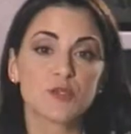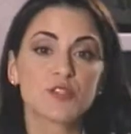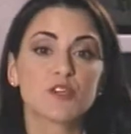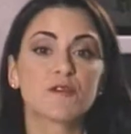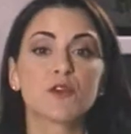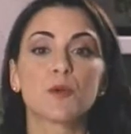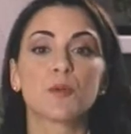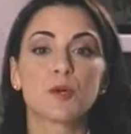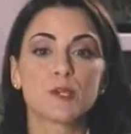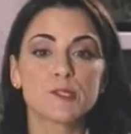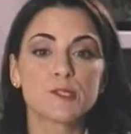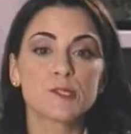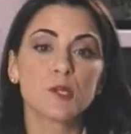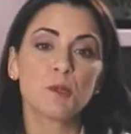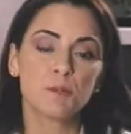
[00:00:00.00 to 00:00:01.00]
use of your
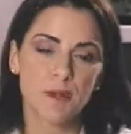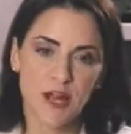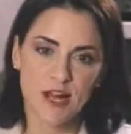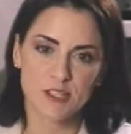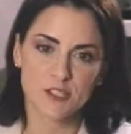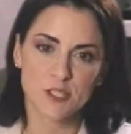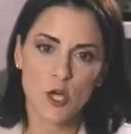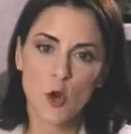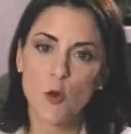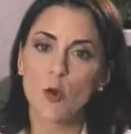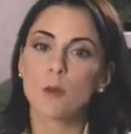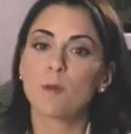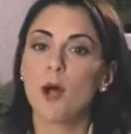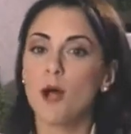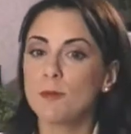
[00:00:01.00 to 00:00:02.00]
personal best
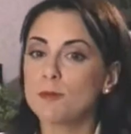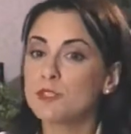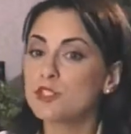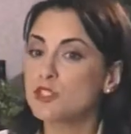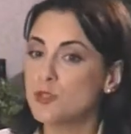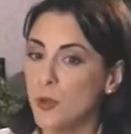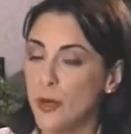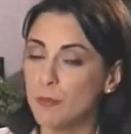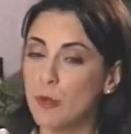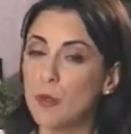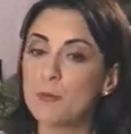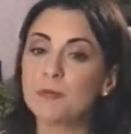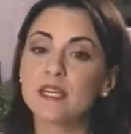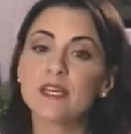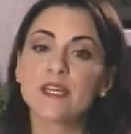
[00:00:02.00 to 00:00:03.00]
or published
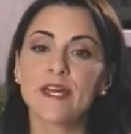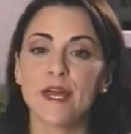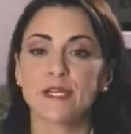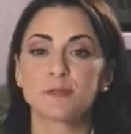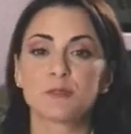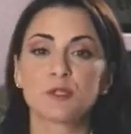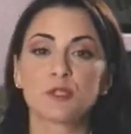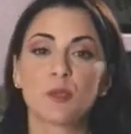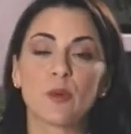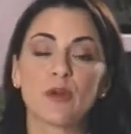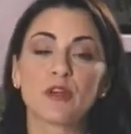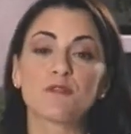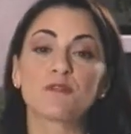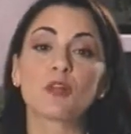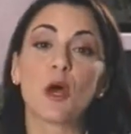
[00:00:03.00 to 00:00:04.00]
normal peak
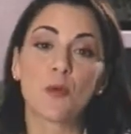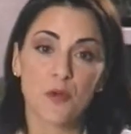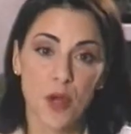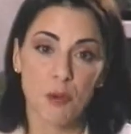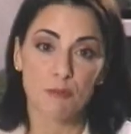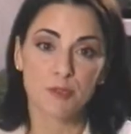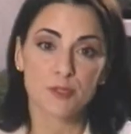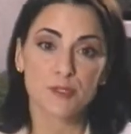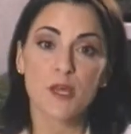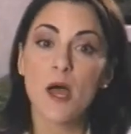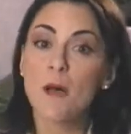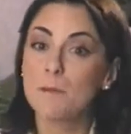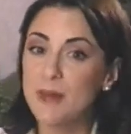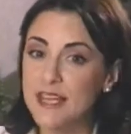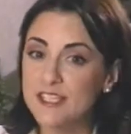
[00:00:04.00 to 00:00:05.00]
expiratory flow numbers
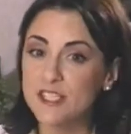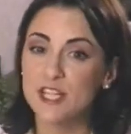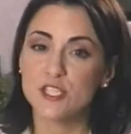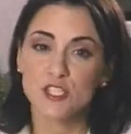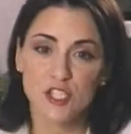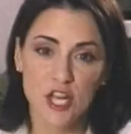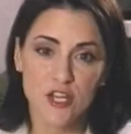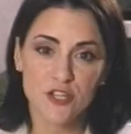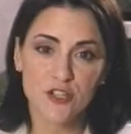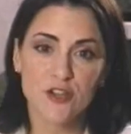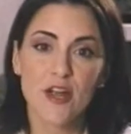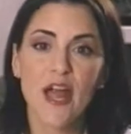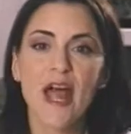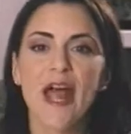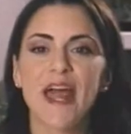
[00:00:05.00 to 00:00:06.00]
based on
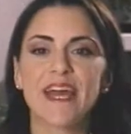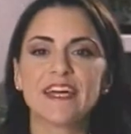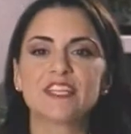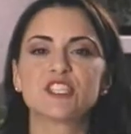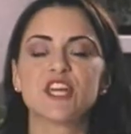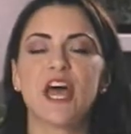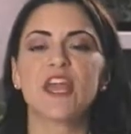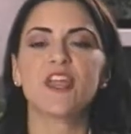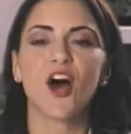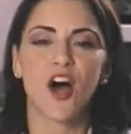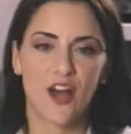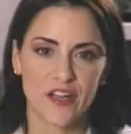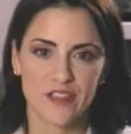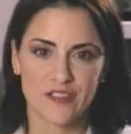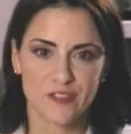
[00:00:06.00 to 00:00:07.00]
gender, age, and
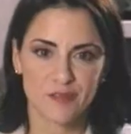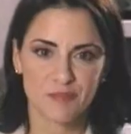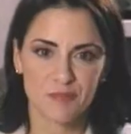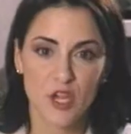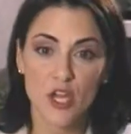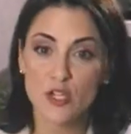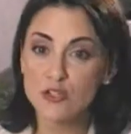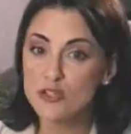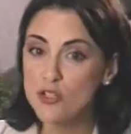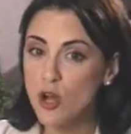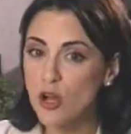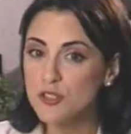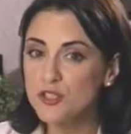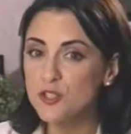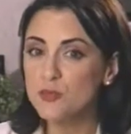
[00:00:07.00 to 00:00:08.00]
height. You should
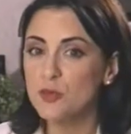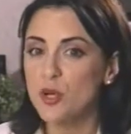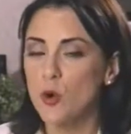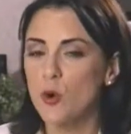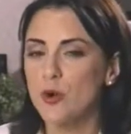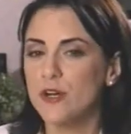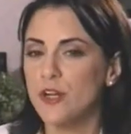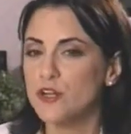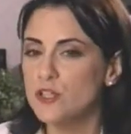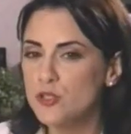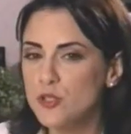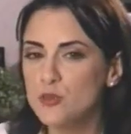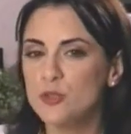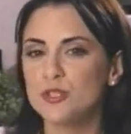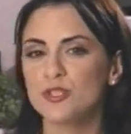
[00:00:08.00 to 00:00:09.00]
also record
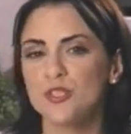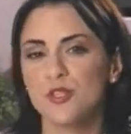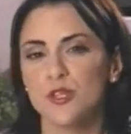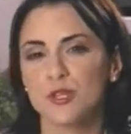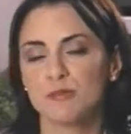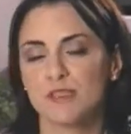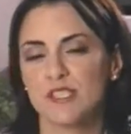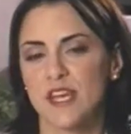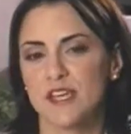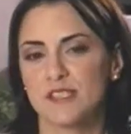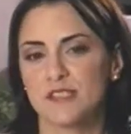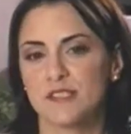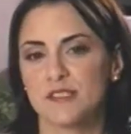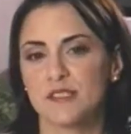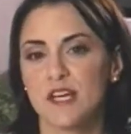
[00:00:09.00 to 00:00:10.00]
unusual
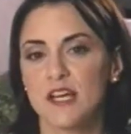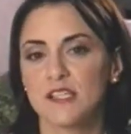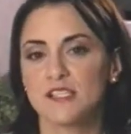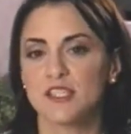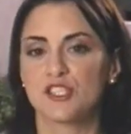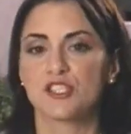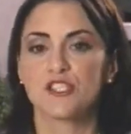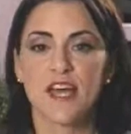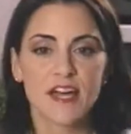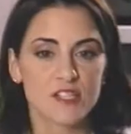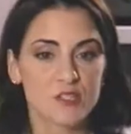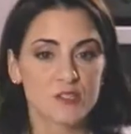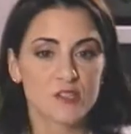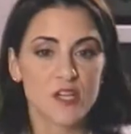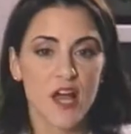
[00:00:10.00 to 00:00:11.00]
circumstances, such as
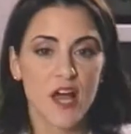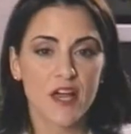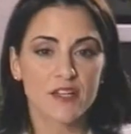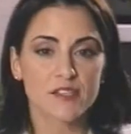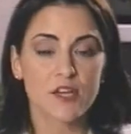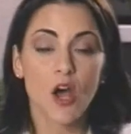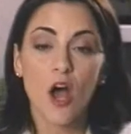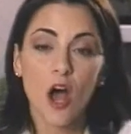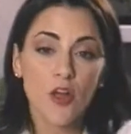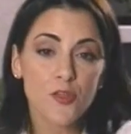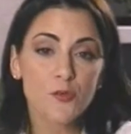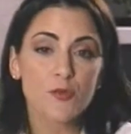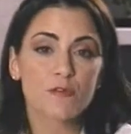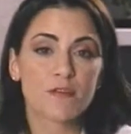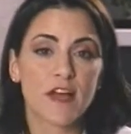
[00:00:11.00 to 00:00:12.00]
exercise,
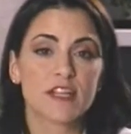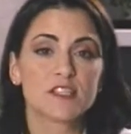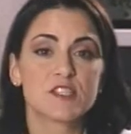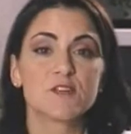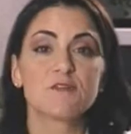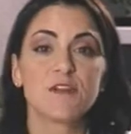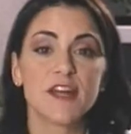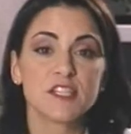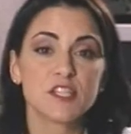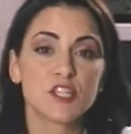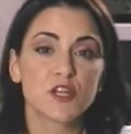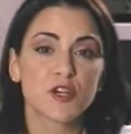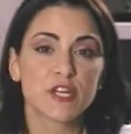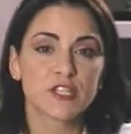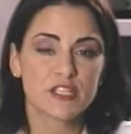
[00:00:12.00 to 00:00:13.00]
other events affecting
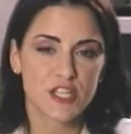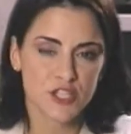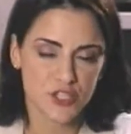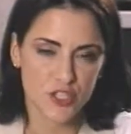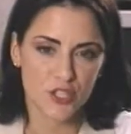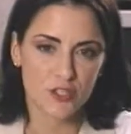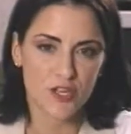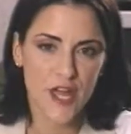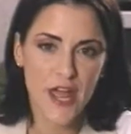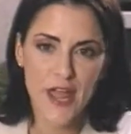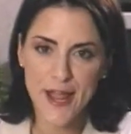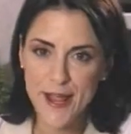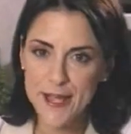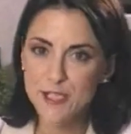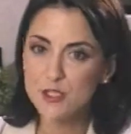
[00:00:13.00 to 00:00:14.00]
your condition,
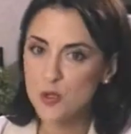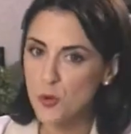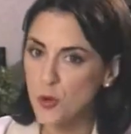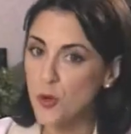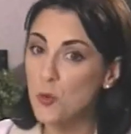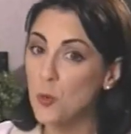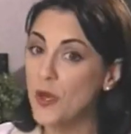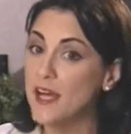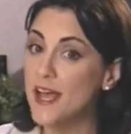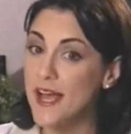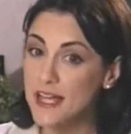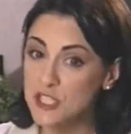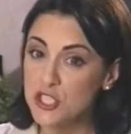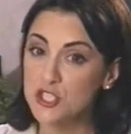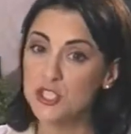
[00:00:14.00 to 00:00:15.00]
and/or what
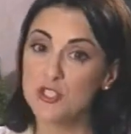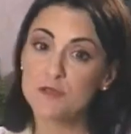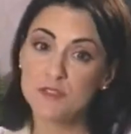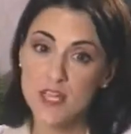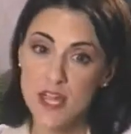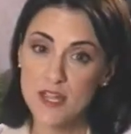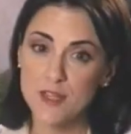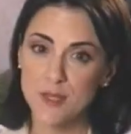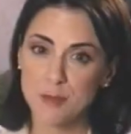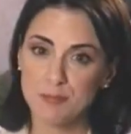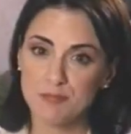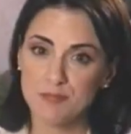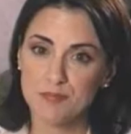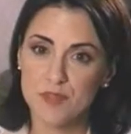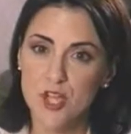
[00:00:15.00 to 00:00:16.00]
actions you've taken.
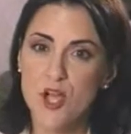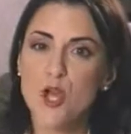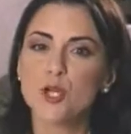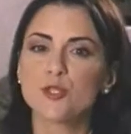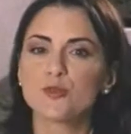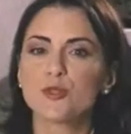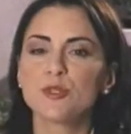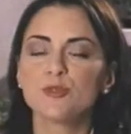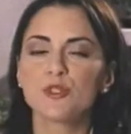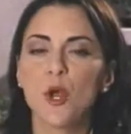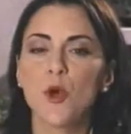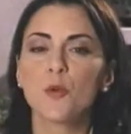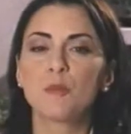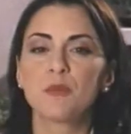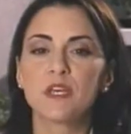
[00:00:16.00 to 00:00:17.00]

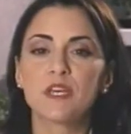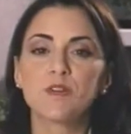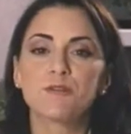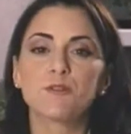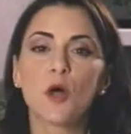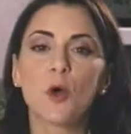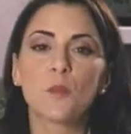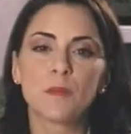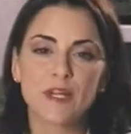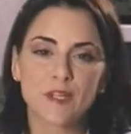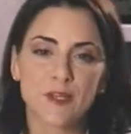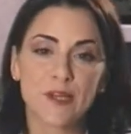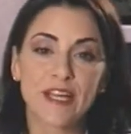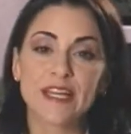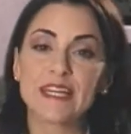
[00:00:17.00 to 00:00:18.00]
TruZone Peak Flow
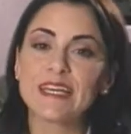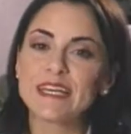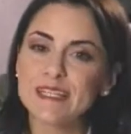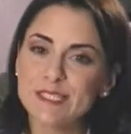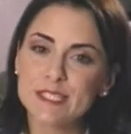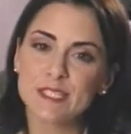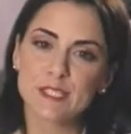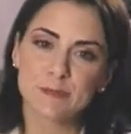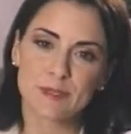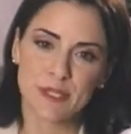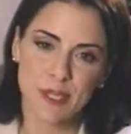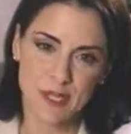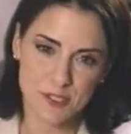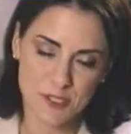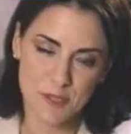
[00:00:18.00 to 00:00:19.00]
Meter can easily be
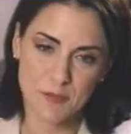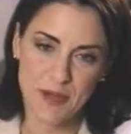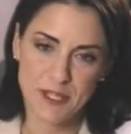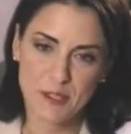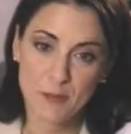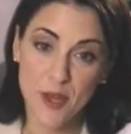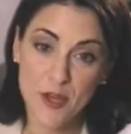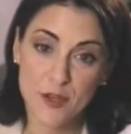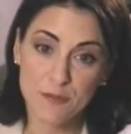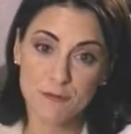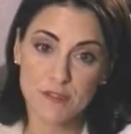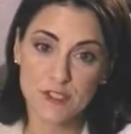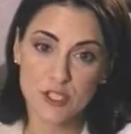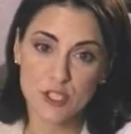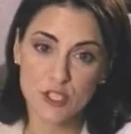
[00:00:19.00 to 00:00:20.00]
customized by your
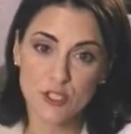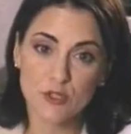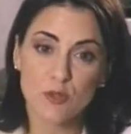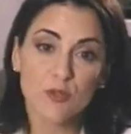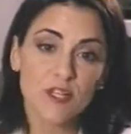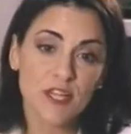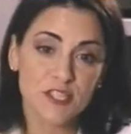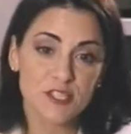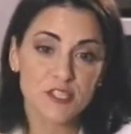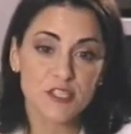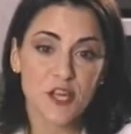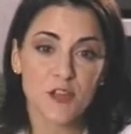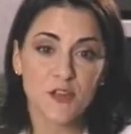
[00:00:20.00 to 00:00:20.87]
physician or licensed